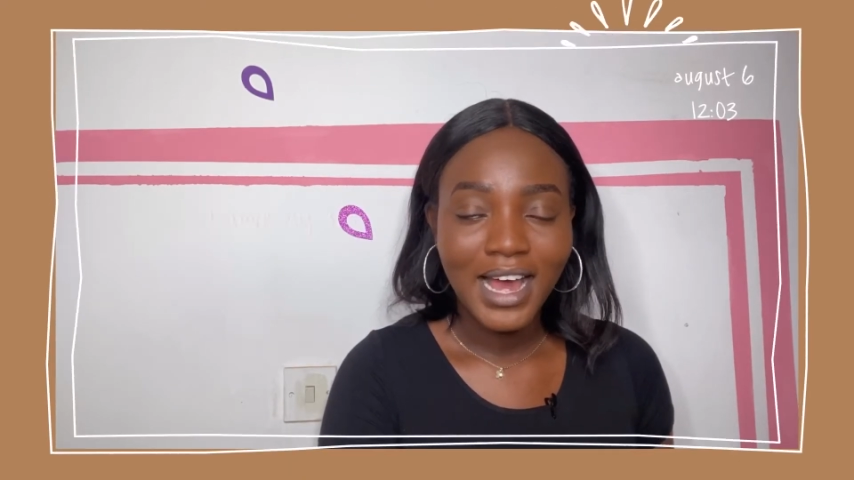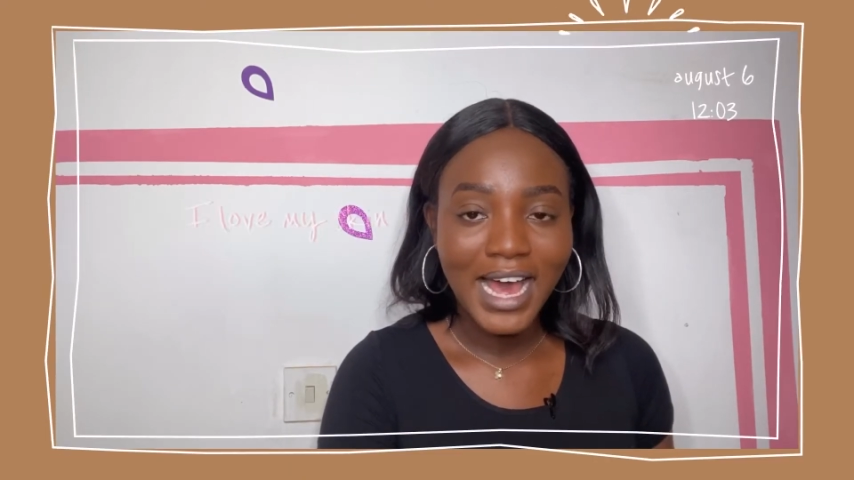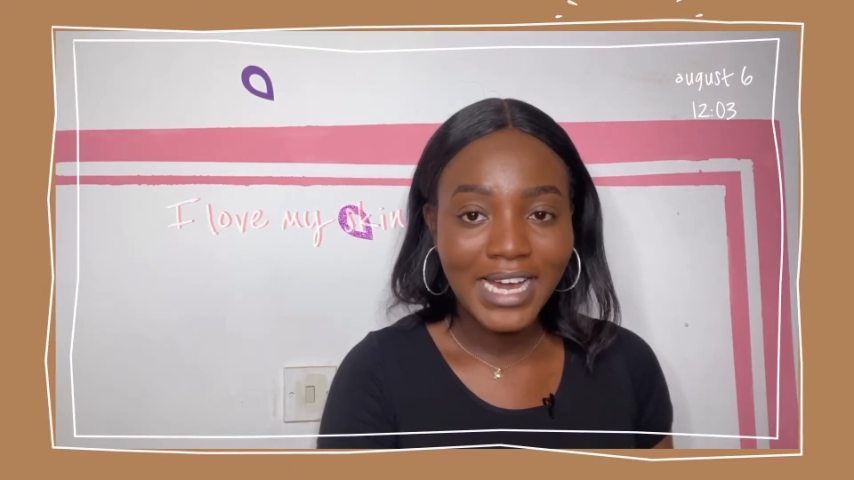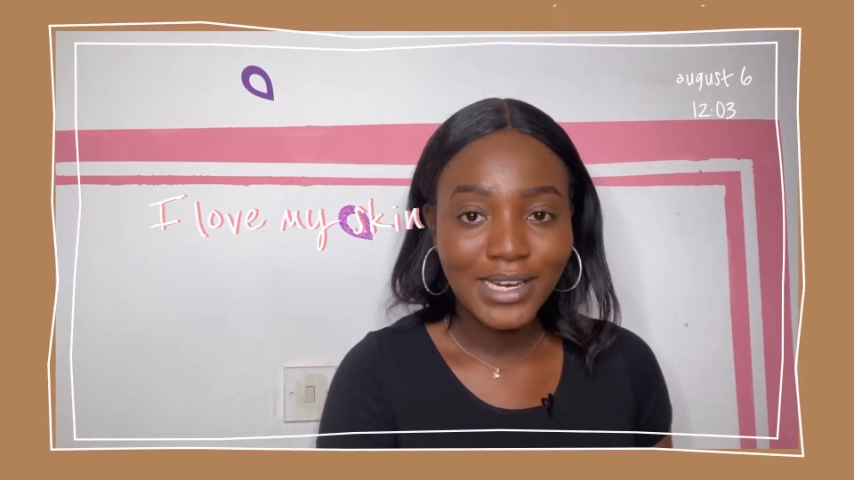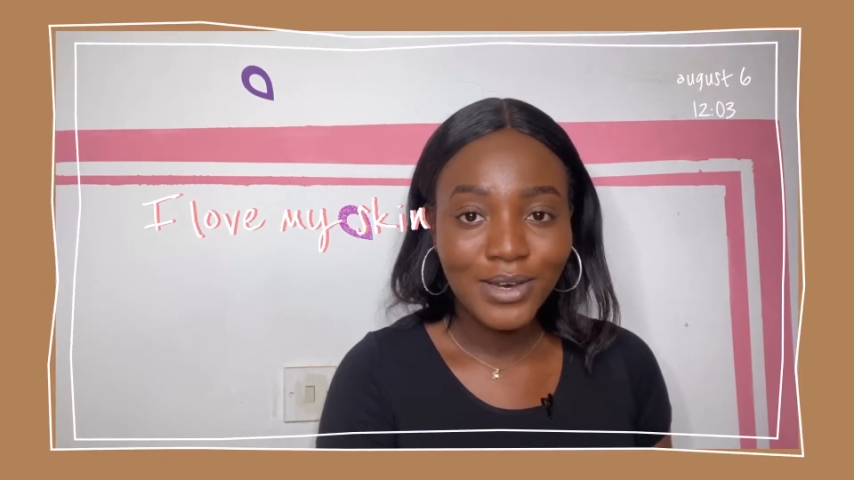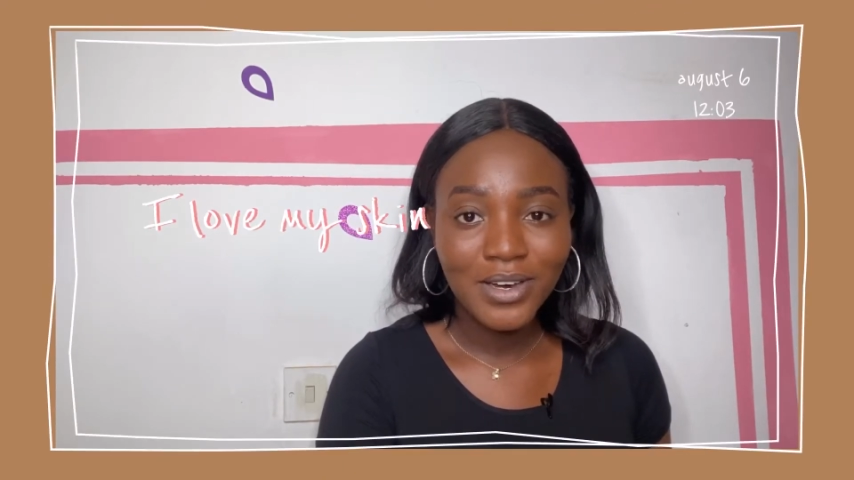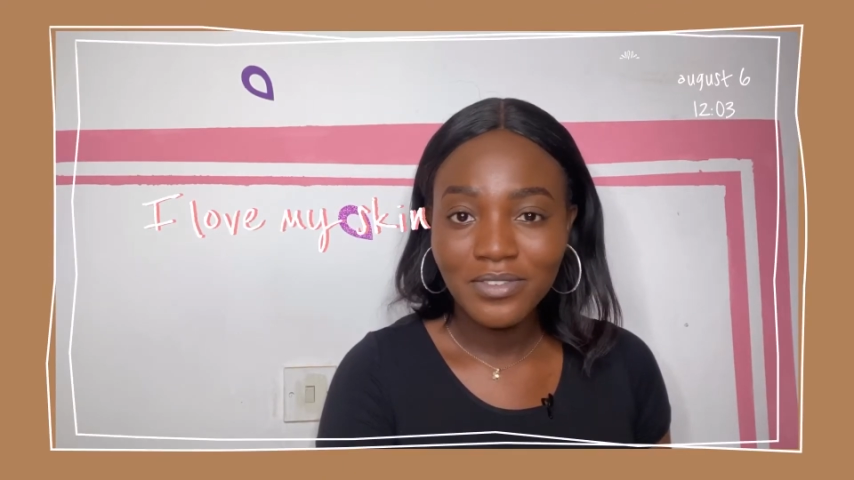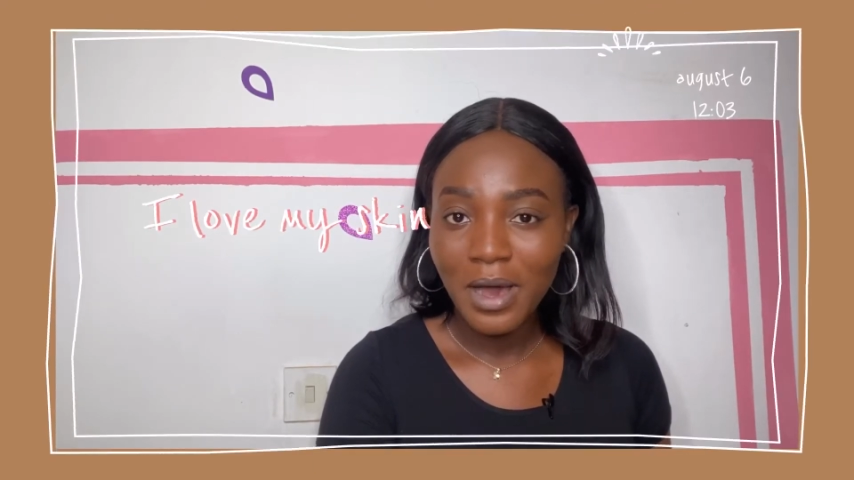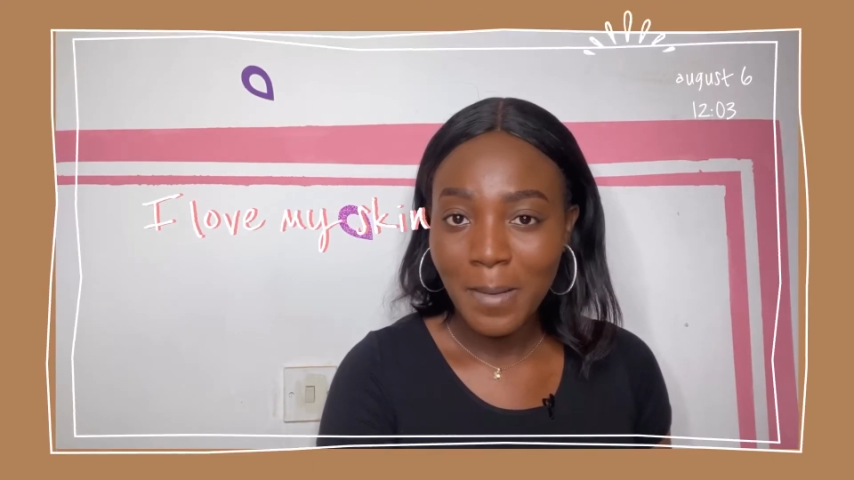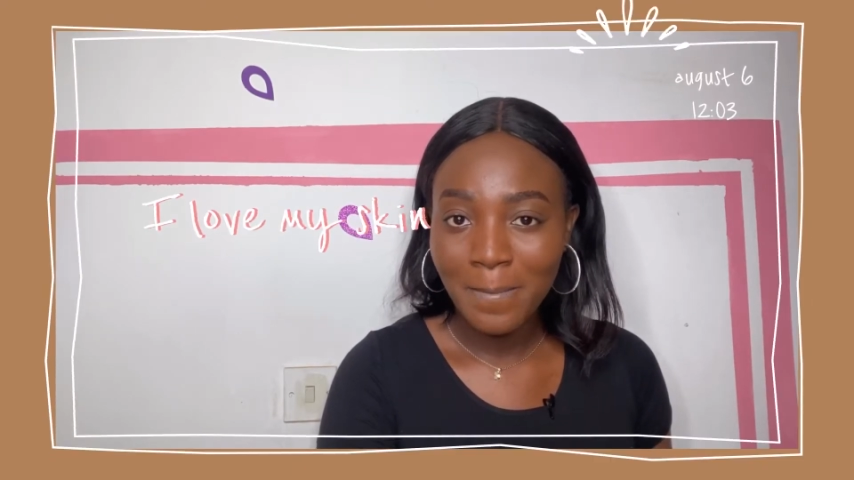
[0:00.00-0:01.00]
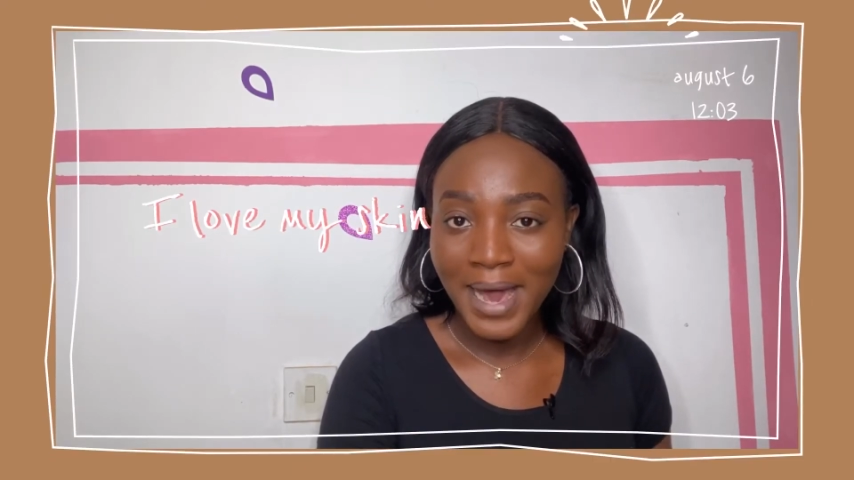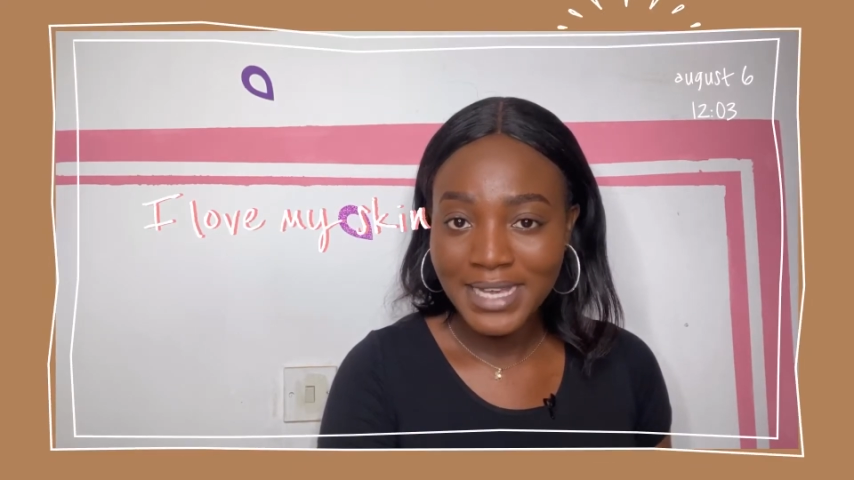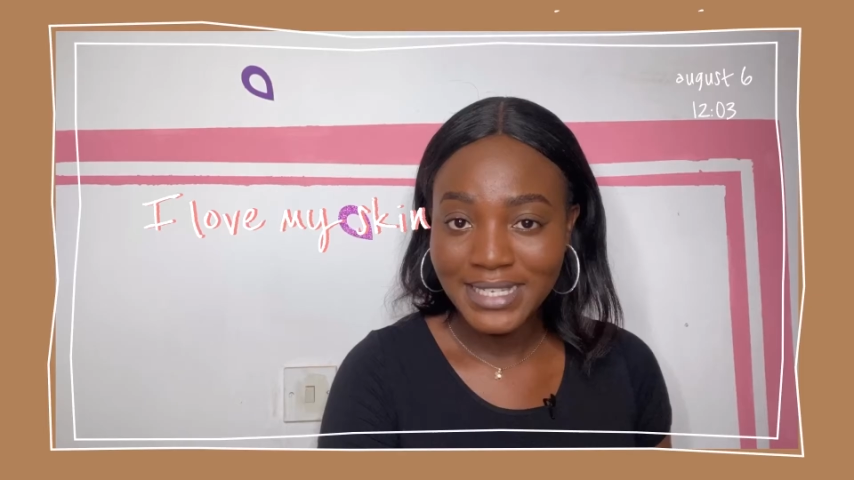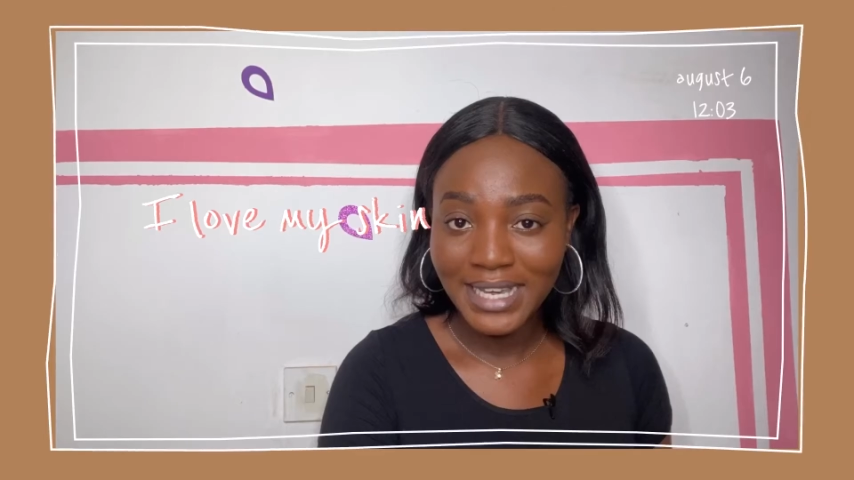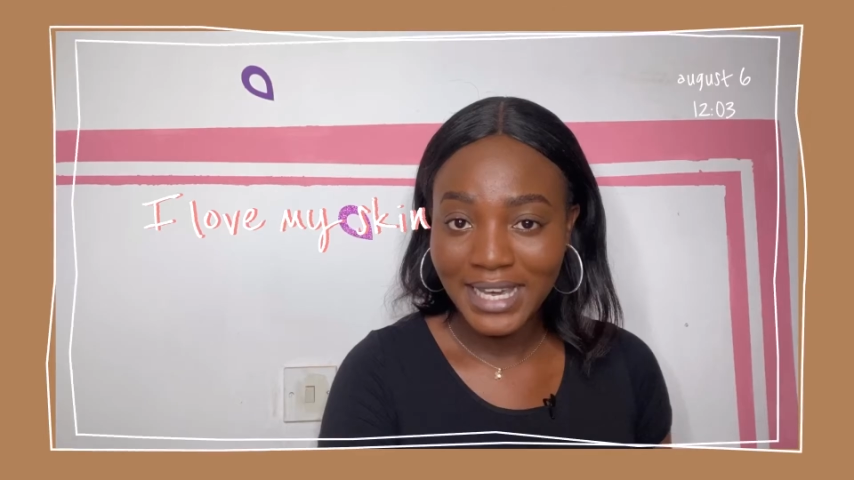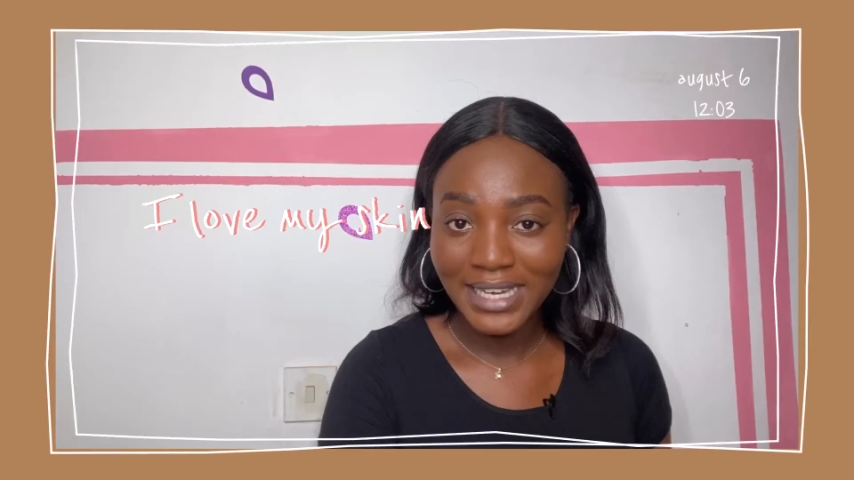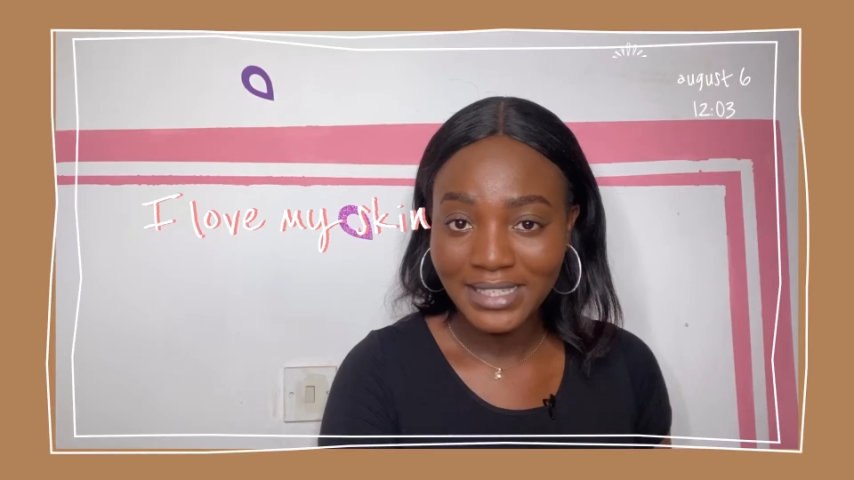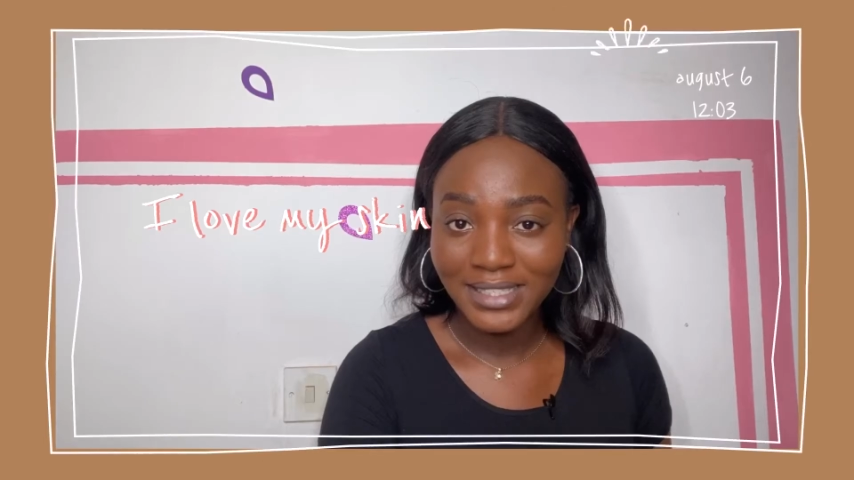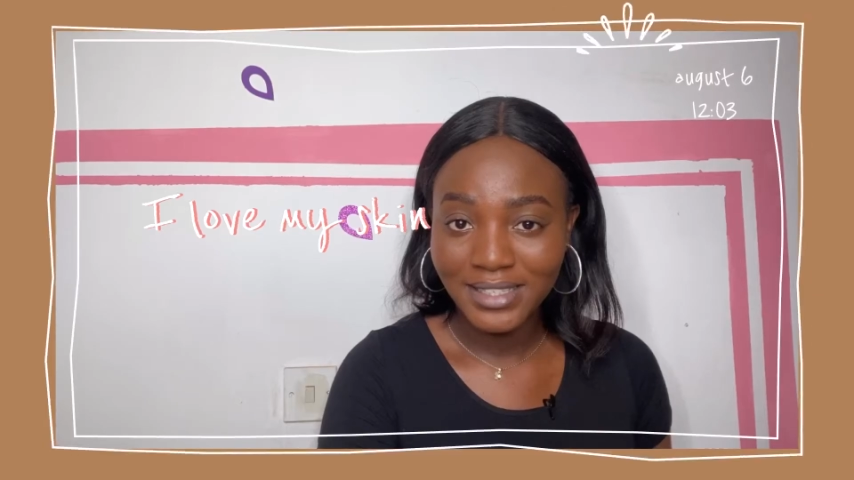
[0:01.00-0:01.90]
I love my skin.